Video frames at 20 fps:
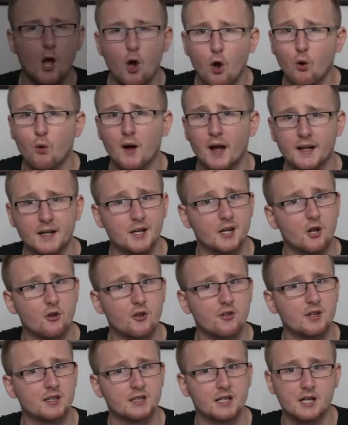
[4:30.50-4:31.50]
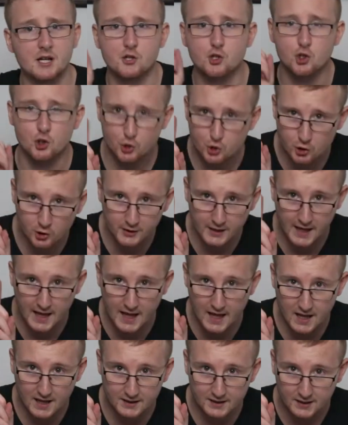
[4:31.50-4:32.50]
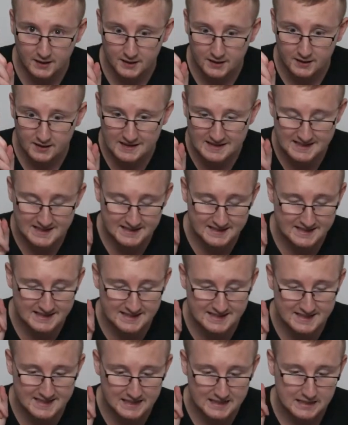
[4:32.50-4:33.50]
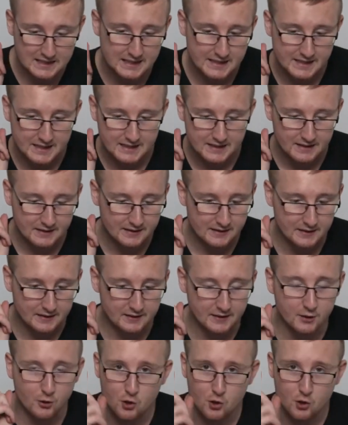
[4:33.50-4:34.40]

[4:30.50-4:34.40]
Oh, and another thing that I should add is they